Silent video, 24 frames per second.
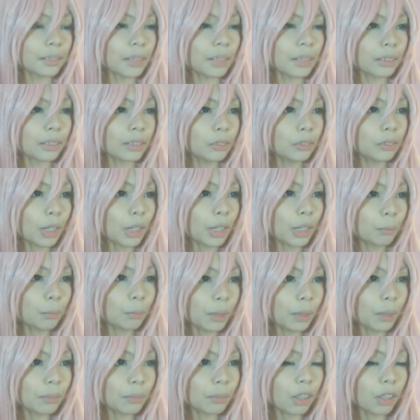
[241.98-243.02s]
Do I
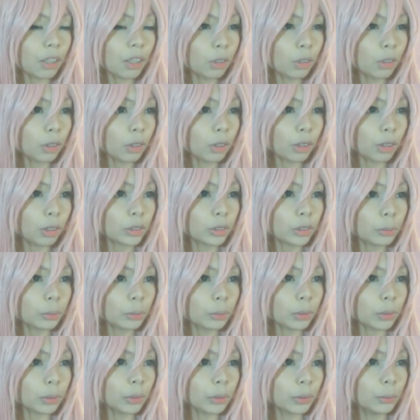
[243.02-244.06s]
make my own costumes
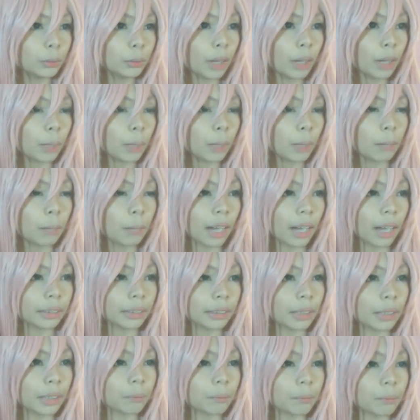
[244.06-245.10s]
or do I buy
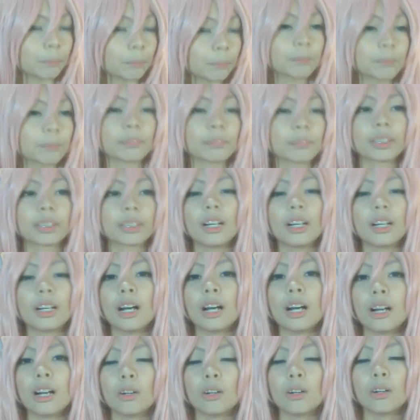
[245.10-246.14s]
them?
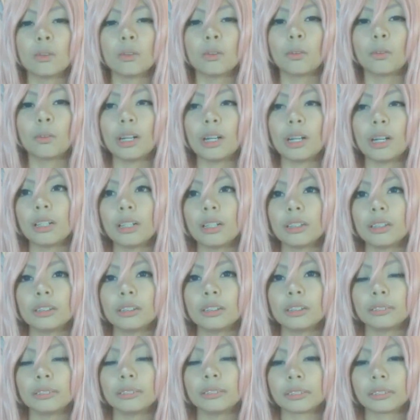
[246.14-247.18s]
Well,
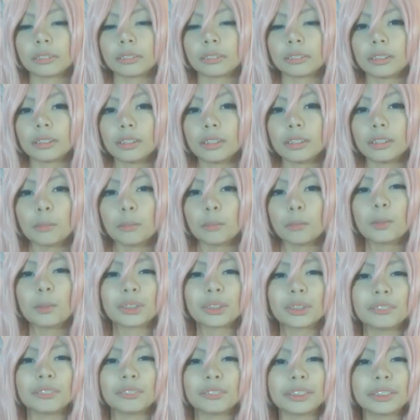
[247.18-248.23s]
most
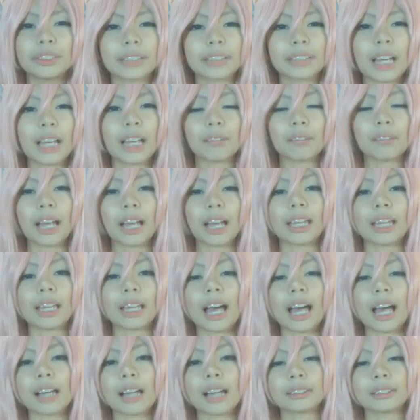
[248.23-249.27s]
of the time I
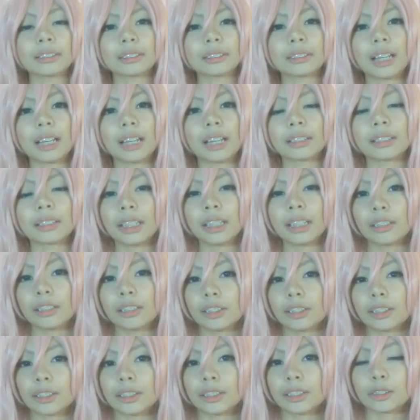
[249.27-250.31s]
ask a
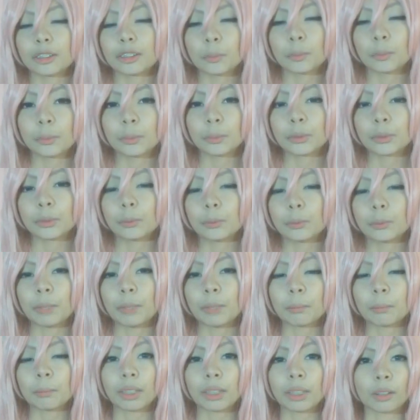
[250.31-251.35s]
tailor to
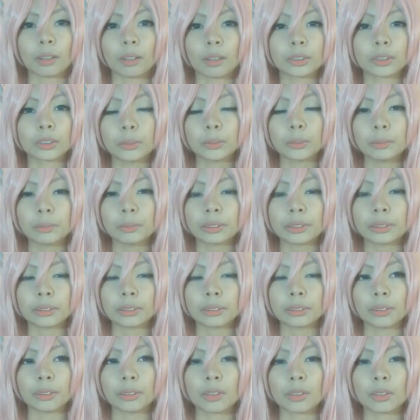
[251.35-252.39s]
make my costumes,
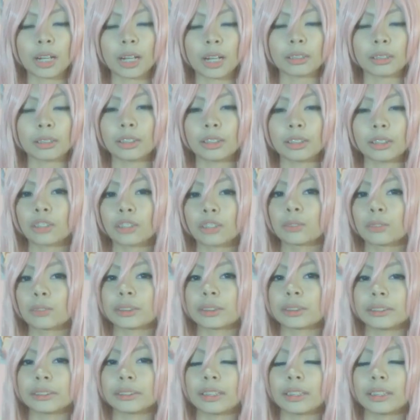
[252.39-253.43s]
or in other
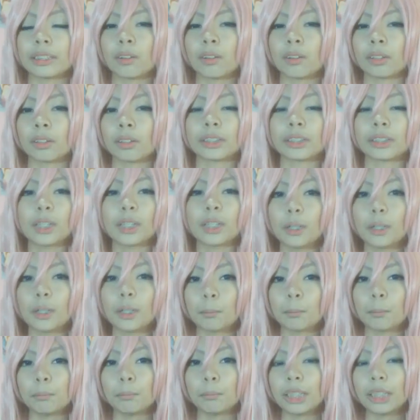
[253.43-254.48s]
words, they call it
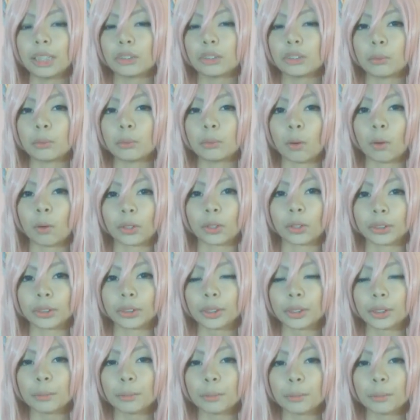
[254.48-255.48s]
made to order.